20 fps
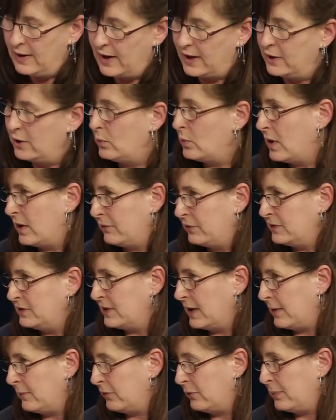I know
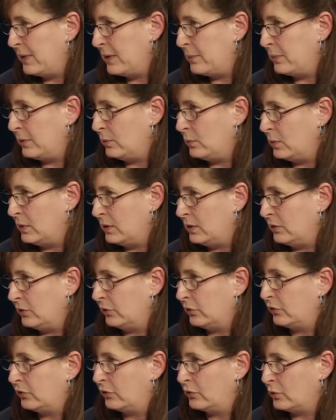oftentimes people
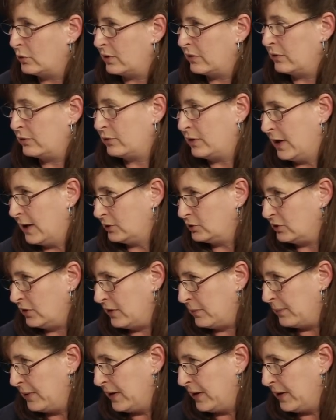will store the trash in the